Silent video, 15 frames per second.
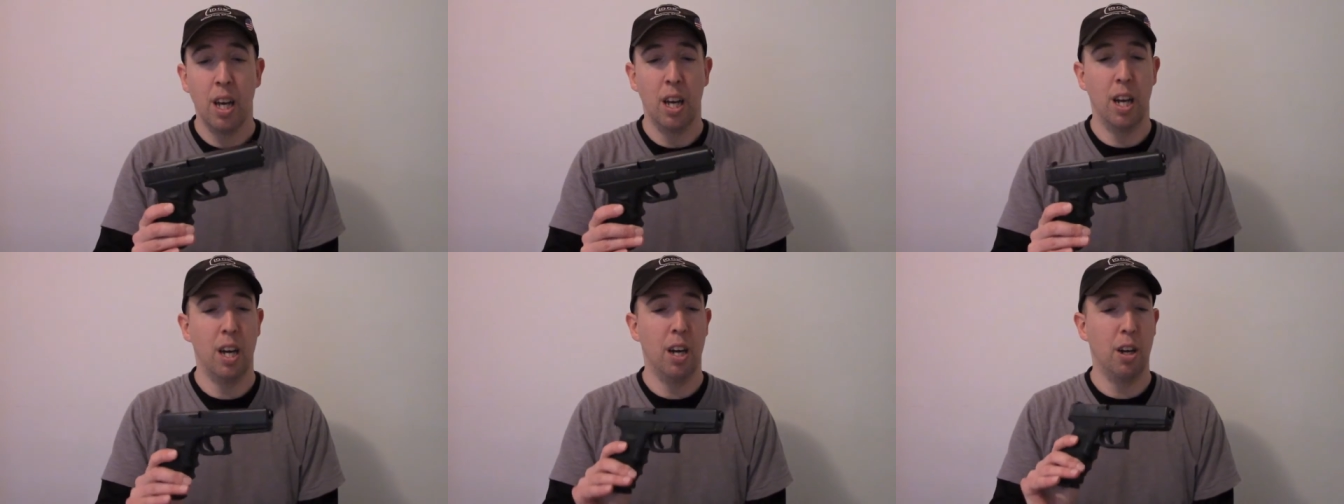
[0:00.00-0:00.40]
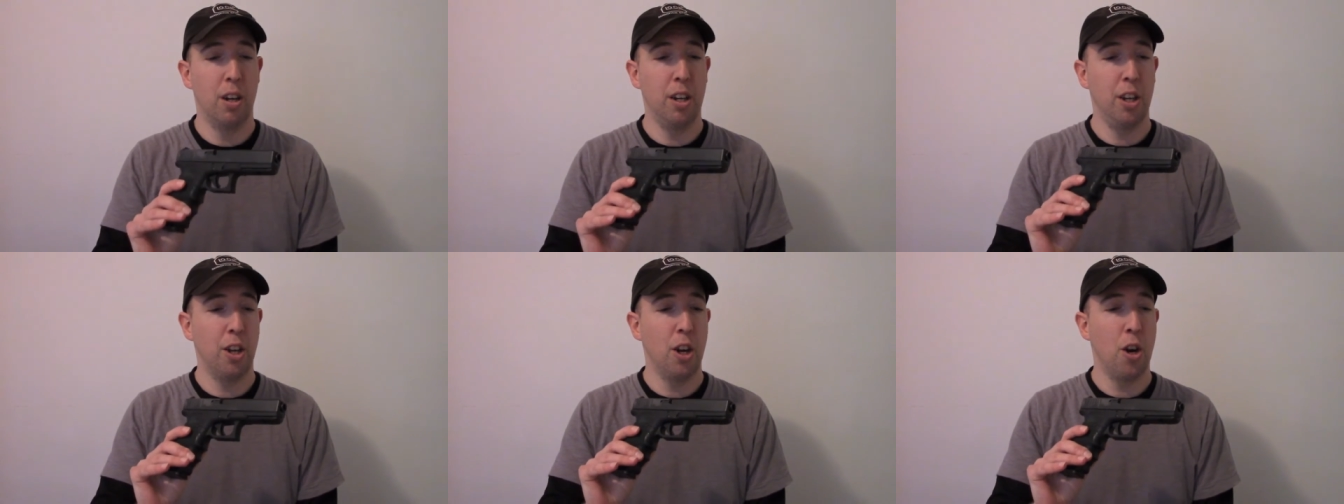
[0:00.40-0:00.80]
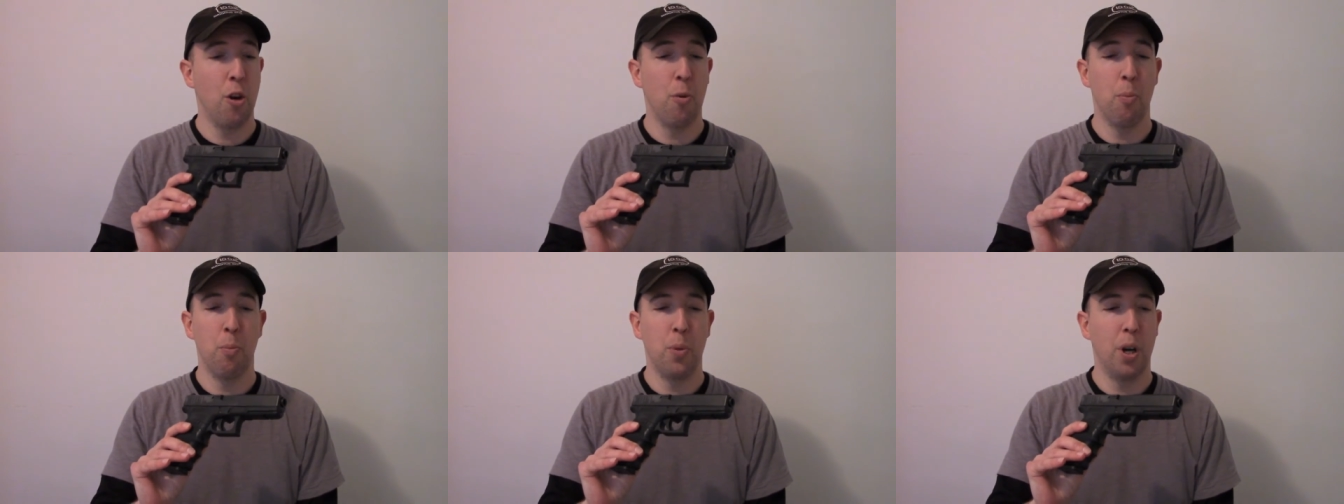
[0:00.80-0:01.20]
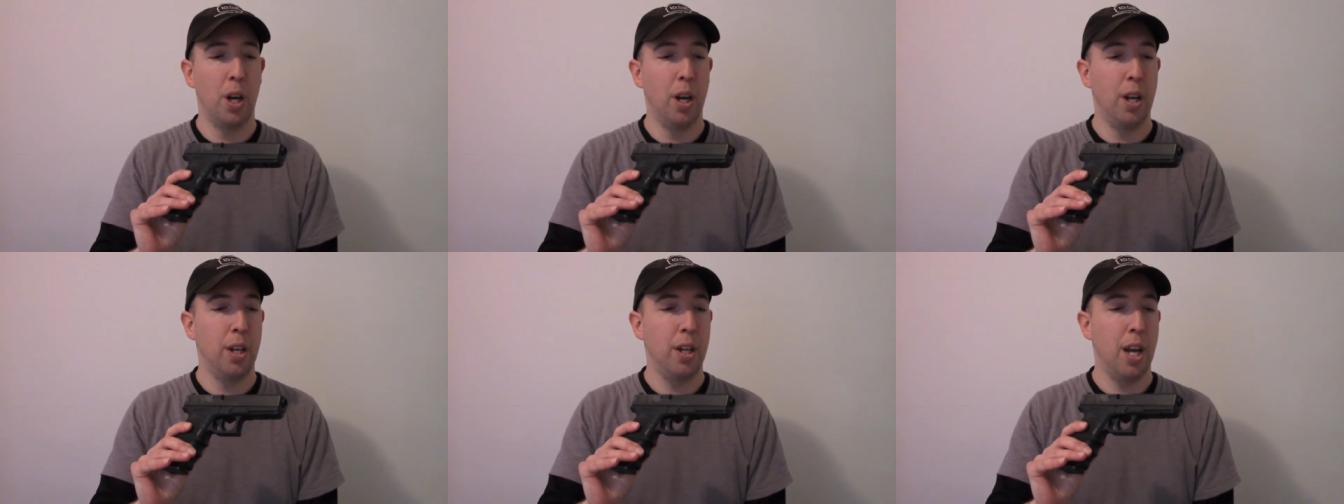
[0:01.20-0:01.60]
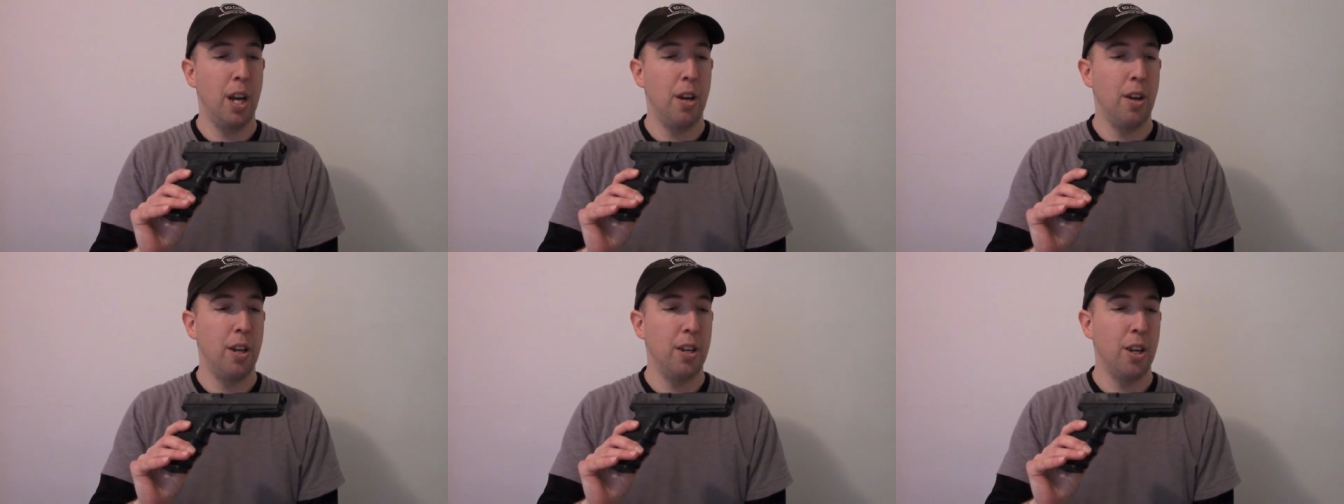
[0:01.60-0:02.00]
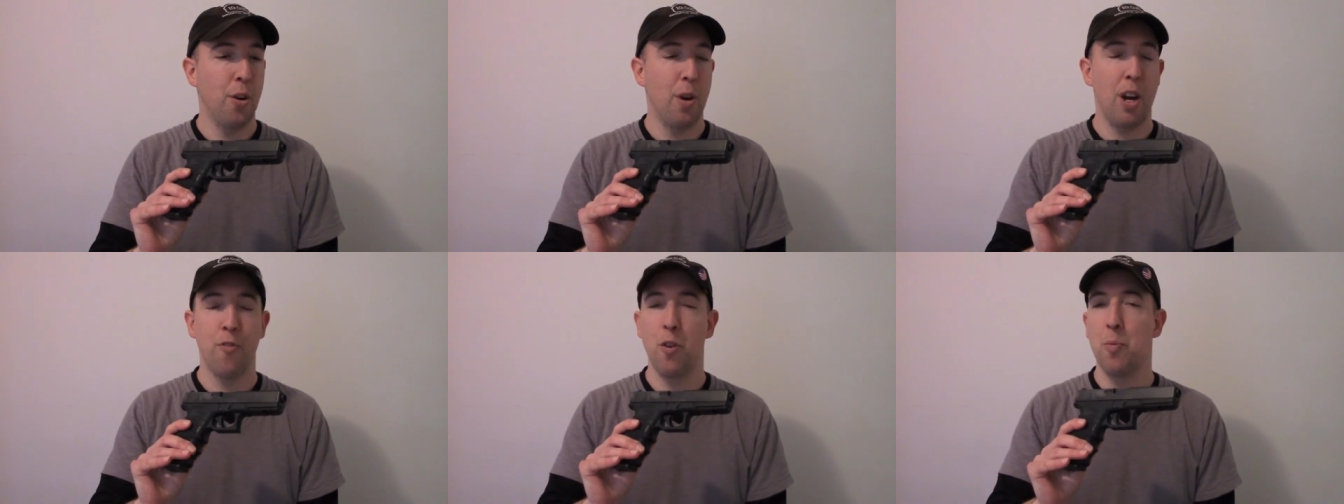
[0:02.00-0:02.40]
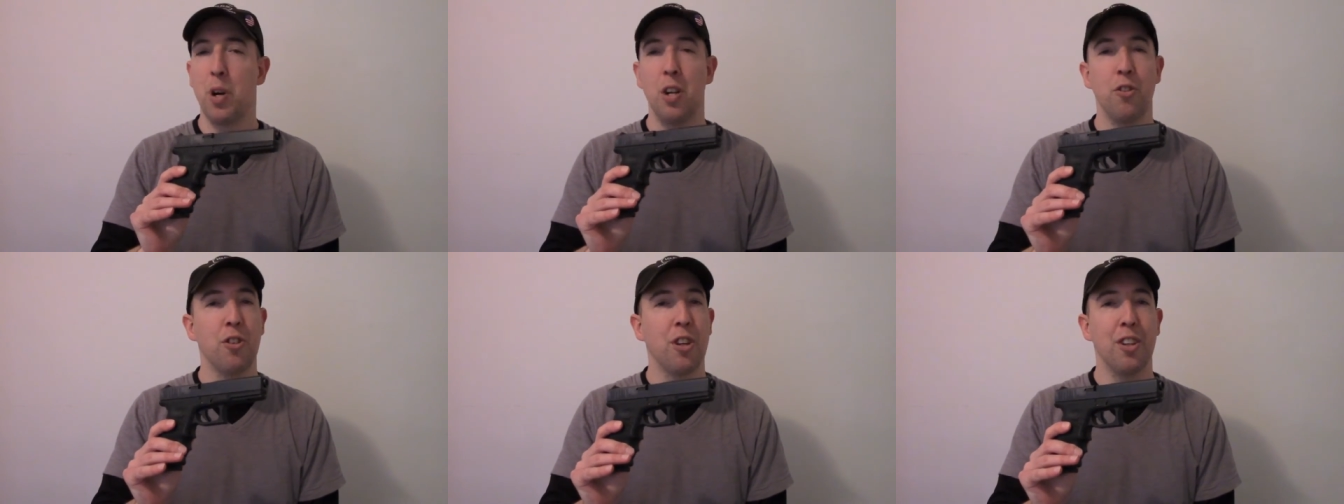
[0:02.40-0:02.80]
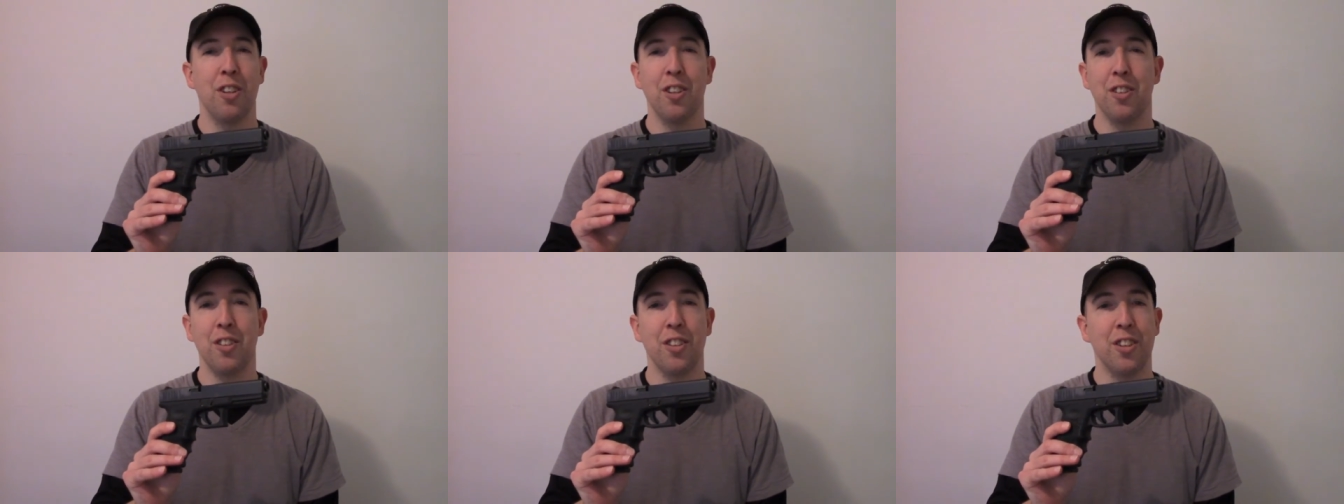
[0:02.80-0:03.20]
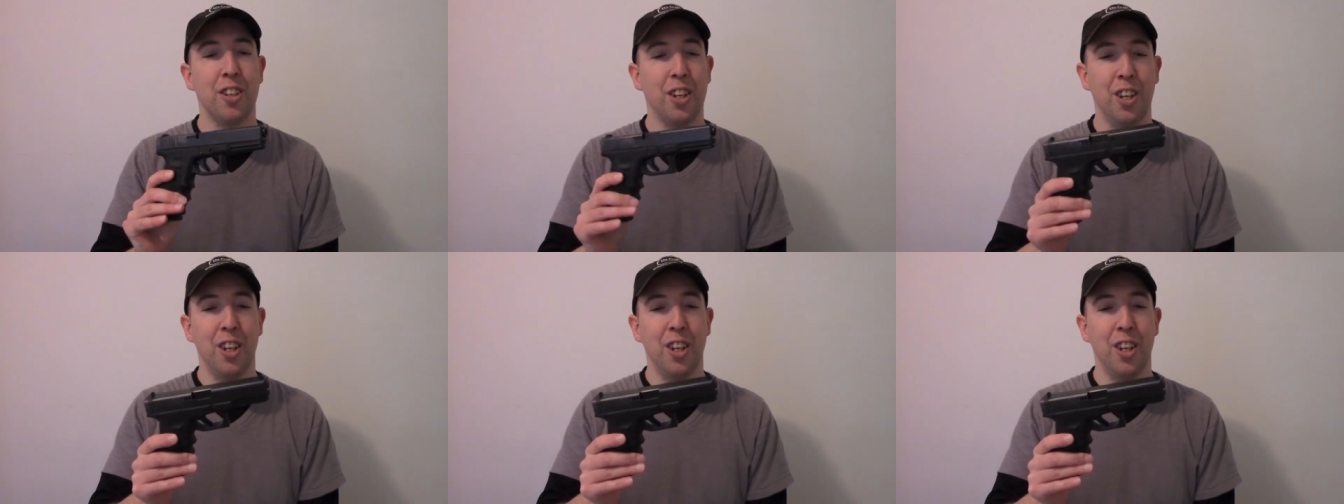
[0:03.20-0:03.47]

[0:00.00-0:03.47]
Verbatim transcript: Uh, you know, but uh, you know everybody's getting into